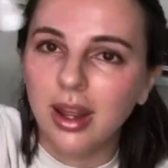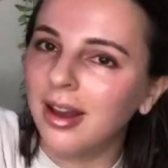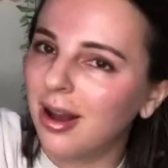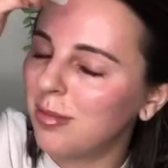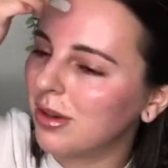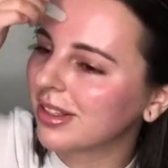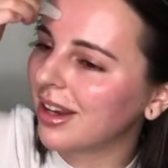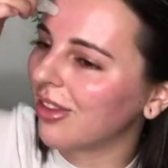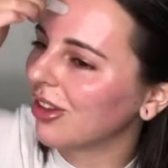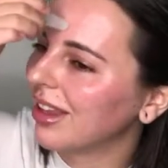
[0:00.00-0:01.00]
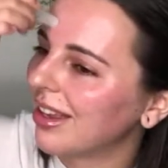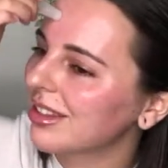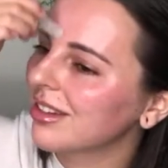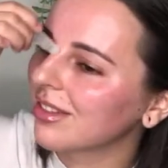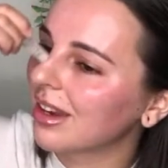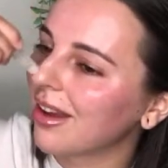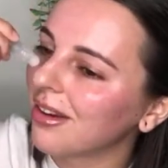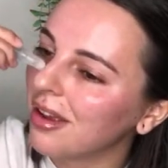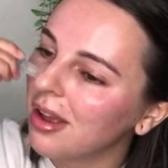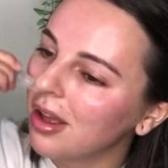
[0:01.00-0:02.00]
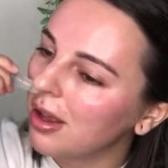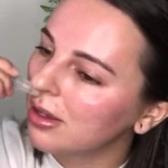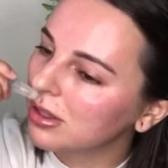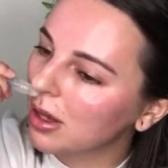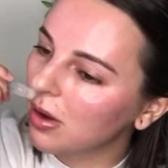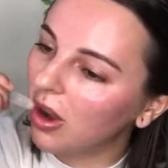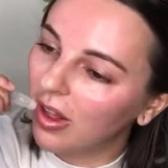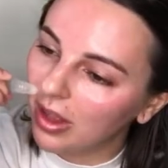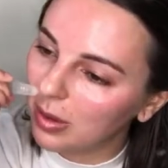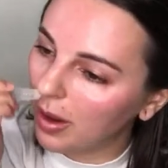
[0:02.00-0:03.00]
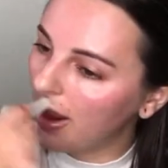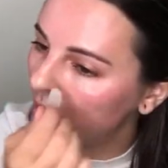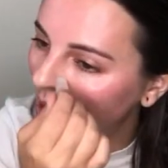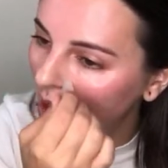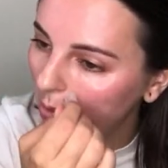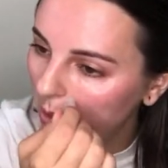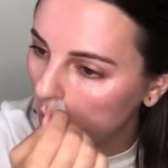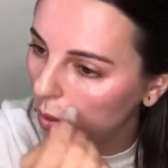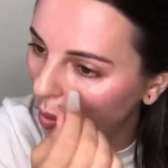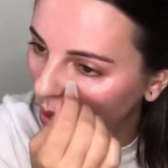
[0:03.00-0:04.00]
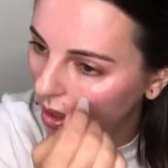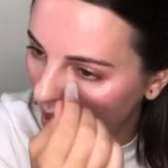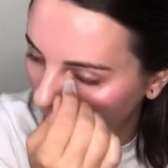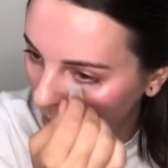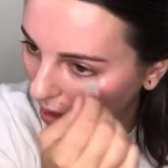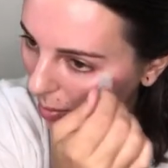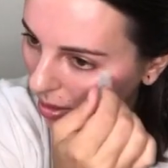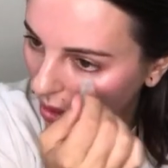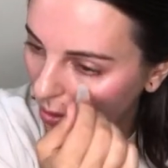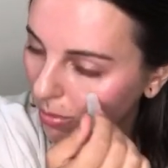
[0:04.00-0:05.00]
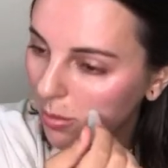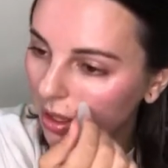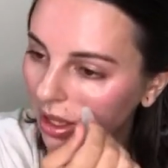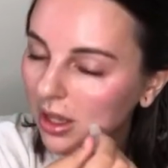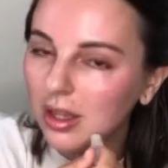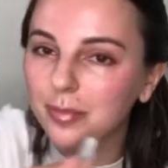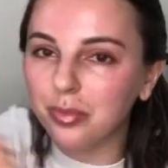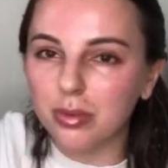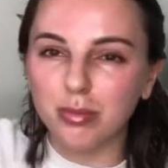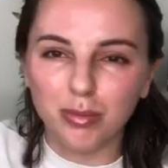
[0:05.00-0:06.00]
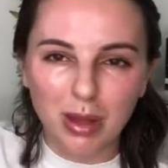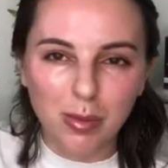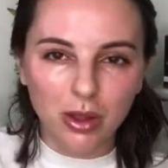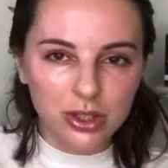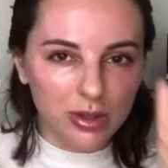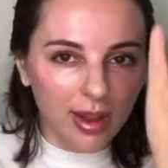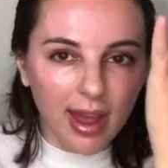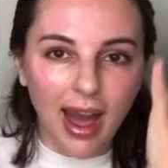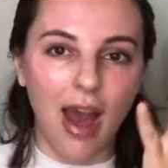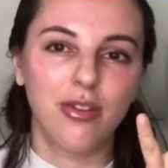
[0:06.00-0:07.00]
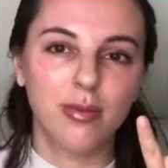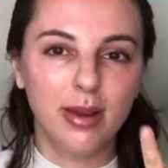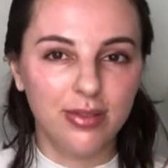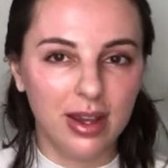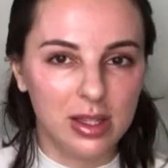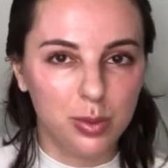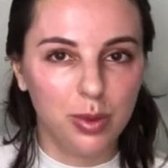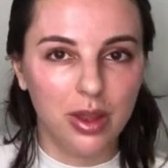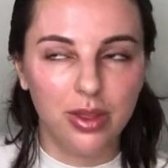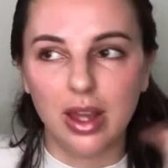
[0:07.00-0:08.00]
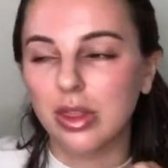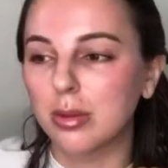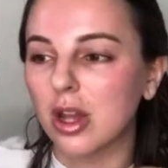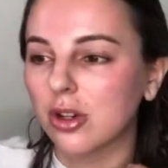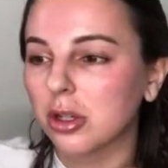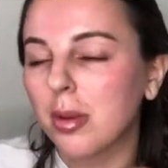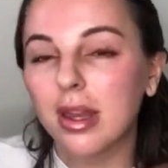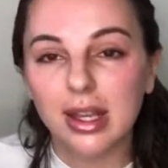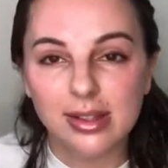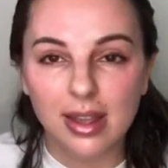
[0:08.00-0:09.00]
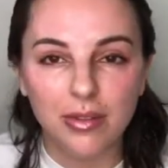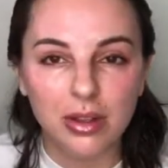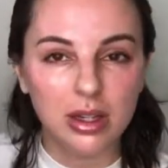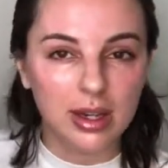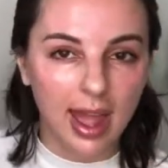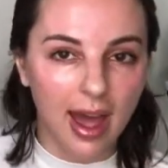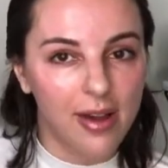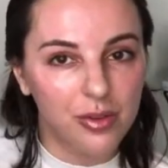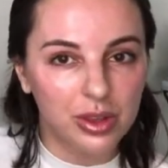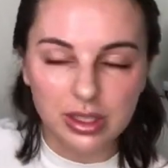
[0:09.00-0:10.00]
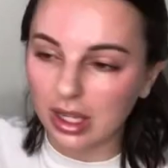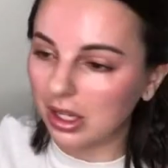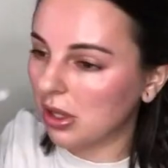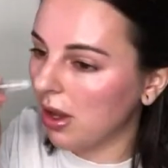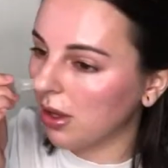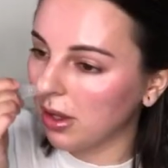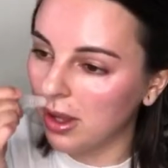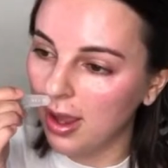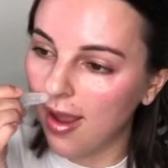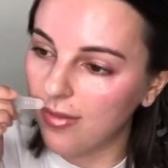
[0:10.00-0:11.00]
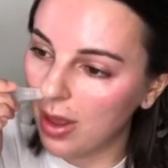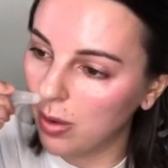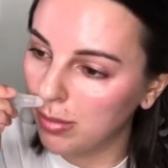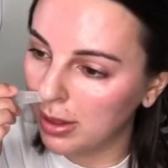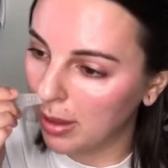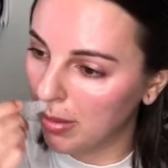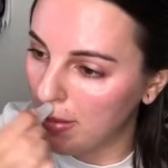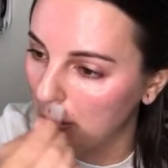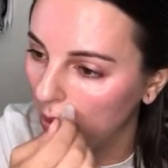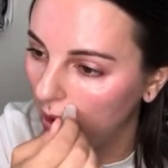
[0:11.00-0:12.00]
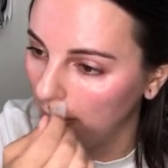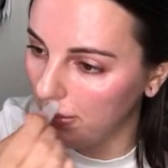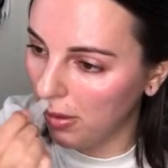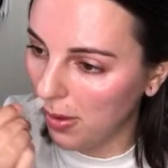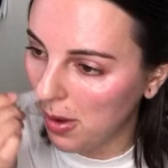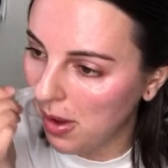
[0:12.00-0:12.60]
Almost got the last of it out. So anyway, I thought it would be cool, but let me know, maybe I'll do like half of my face with like the Dr. Pen A7 and half with the TikTok, if that would be like maybe more helpful.